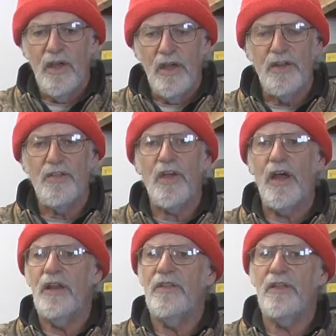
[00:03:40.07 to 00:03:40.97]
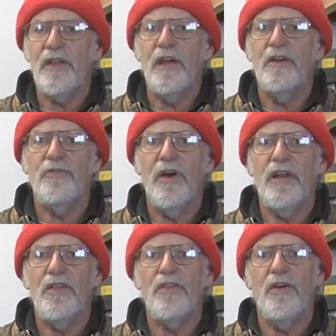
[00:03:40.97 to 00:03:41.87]
and decided that the
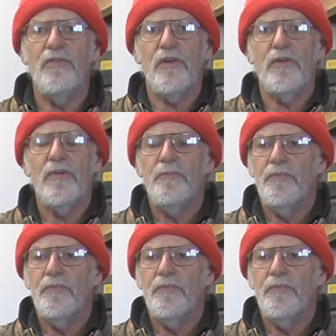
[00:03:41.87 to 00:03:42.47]
gunfight is over.